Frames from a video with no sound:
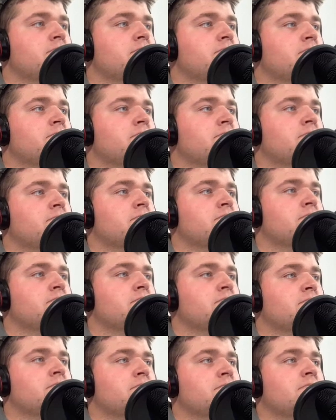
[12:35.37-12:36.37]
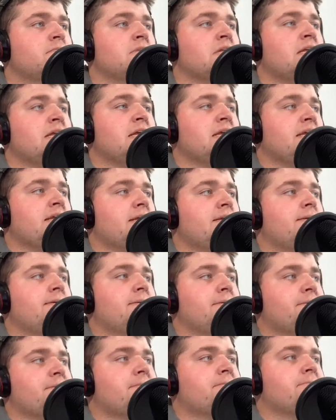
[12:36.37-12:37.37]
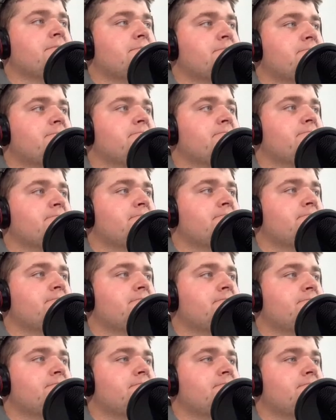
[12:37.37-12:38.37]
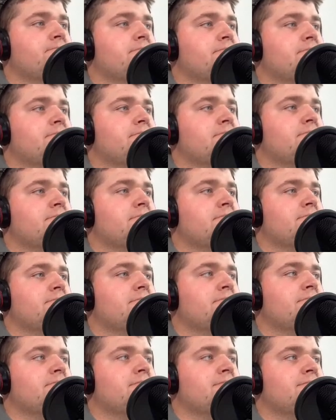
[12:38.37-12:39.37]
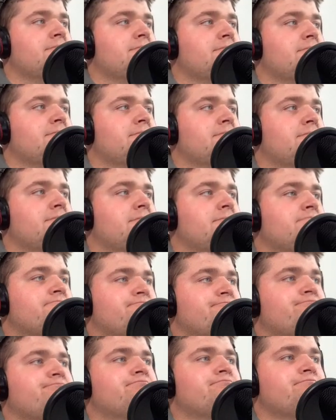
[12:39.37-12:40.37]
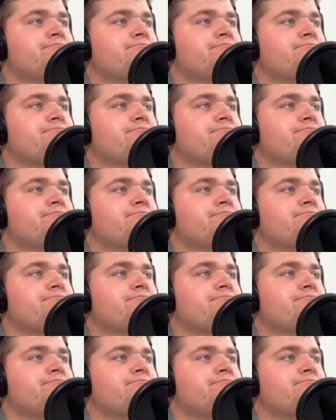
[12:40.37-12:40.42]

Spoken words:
[no speech]